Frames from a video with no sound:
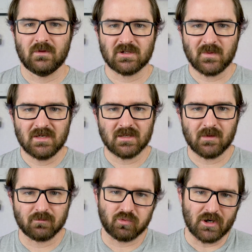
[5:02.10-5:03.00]
This means that
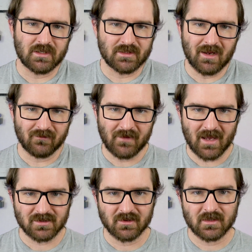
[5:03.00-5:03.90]
it breaks down
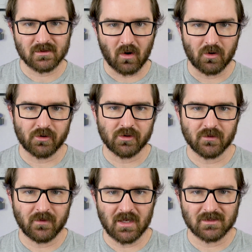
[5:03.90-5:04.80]
faster and is harder
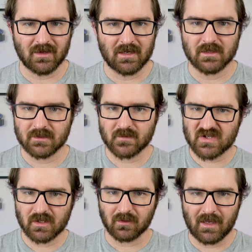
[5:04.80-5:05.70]
to fossilize. It
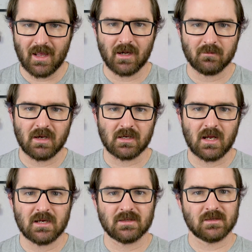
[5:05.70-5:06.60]
still can in many
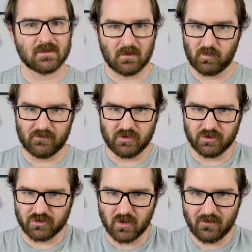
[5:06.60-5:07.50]
cases, we've
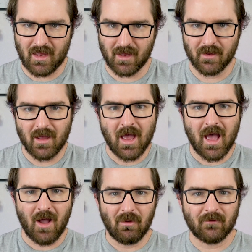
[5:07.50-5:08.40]
just shown that.
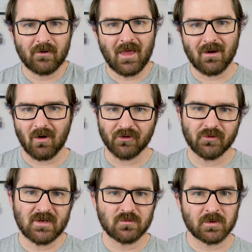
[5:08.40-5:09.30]
However, that
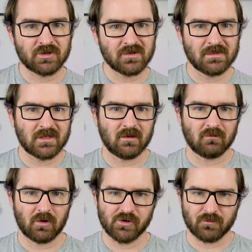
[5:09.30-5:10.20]
also means we're just missing
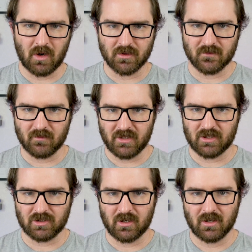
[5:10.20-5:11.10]
large parts of the
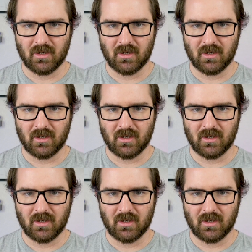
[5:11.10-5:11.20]
picture.